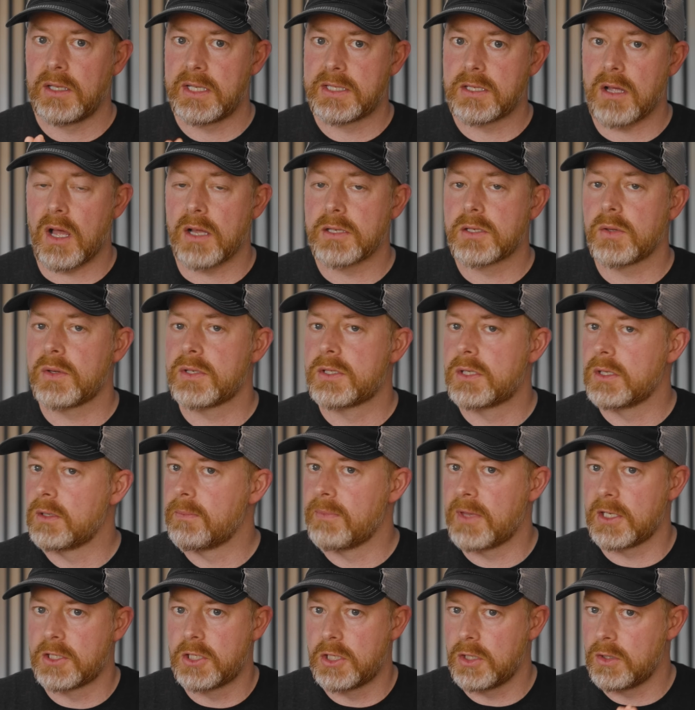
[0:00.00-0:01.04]
let's also
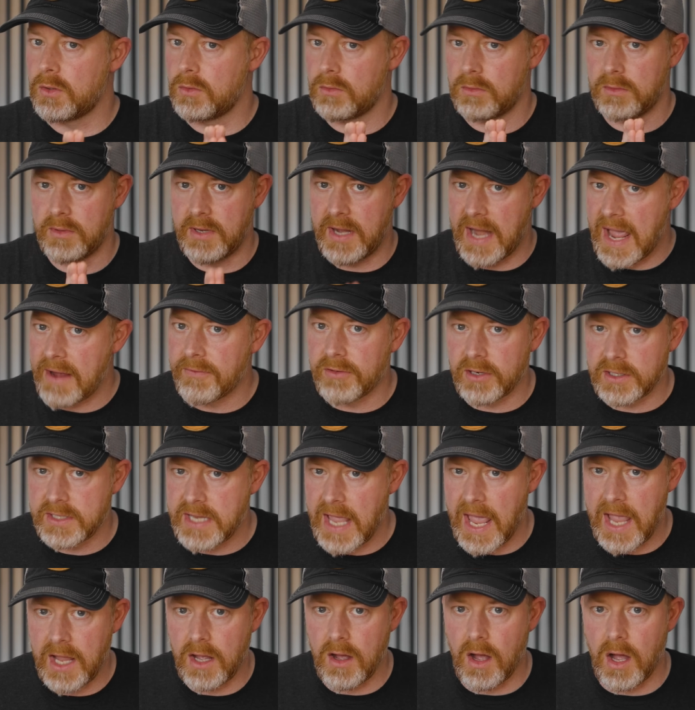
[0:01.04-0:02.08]
assume that you never
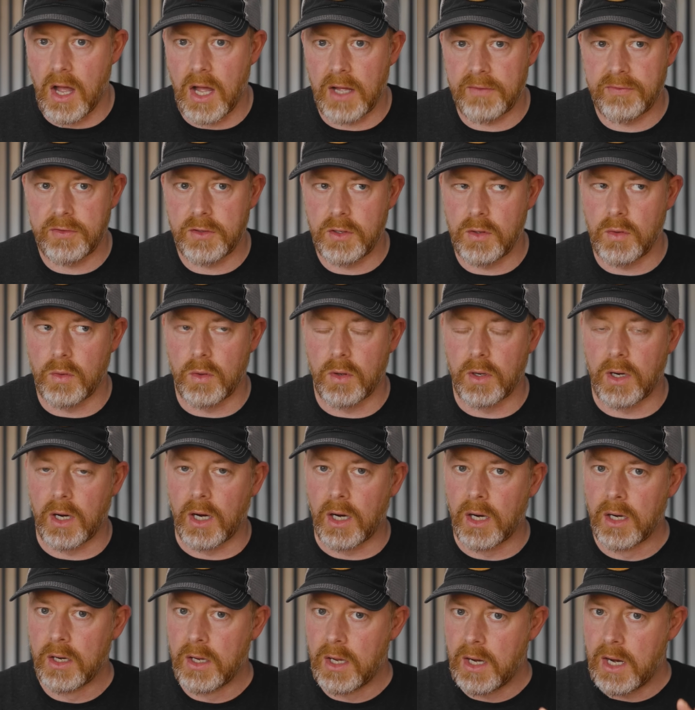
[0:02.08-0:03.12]
take off
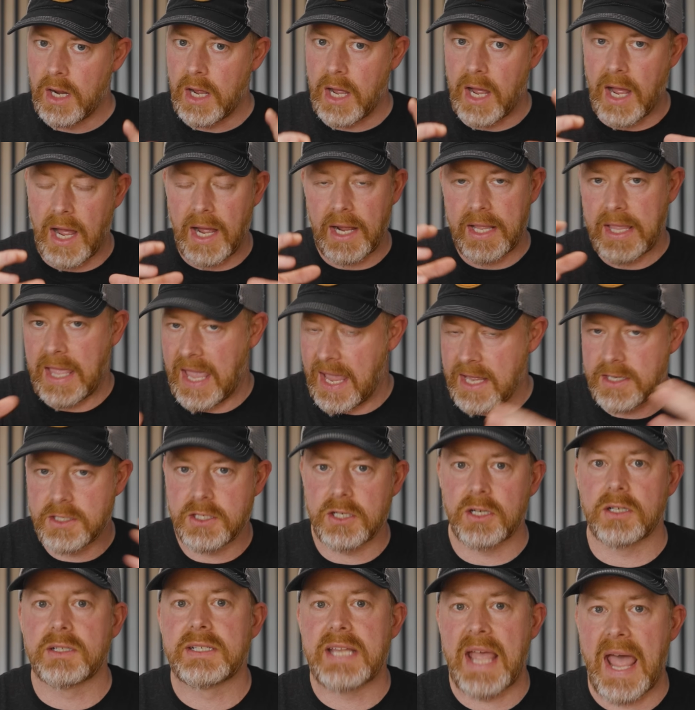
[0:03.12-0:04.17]
your
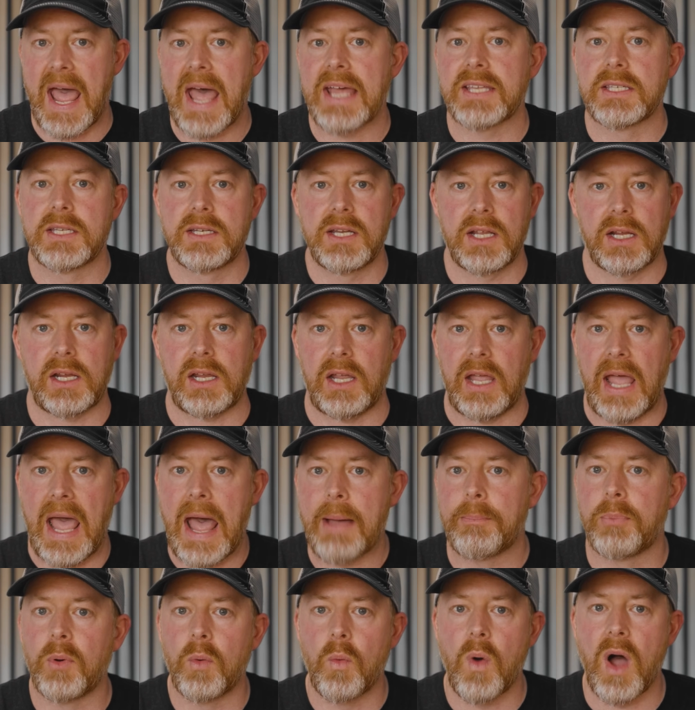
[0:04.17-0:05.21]
cancer-tastic
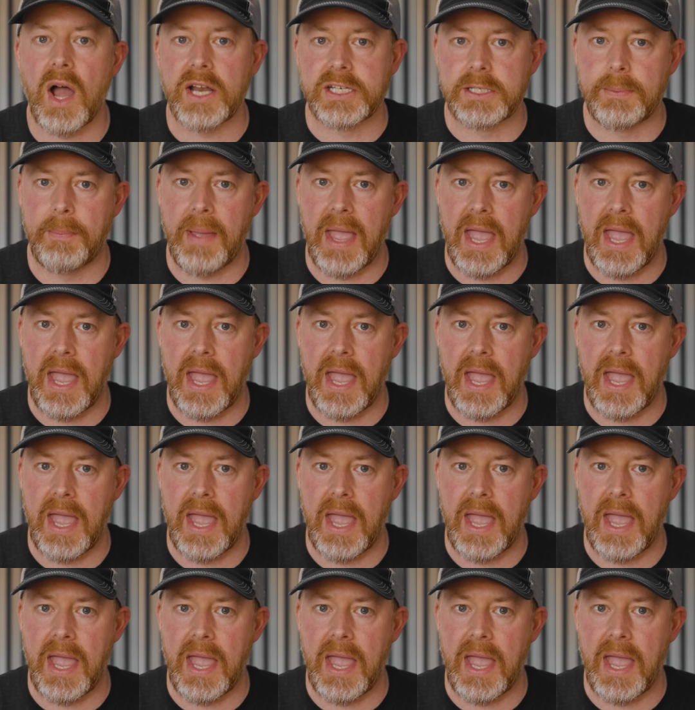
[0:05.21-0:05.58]
Apple Watch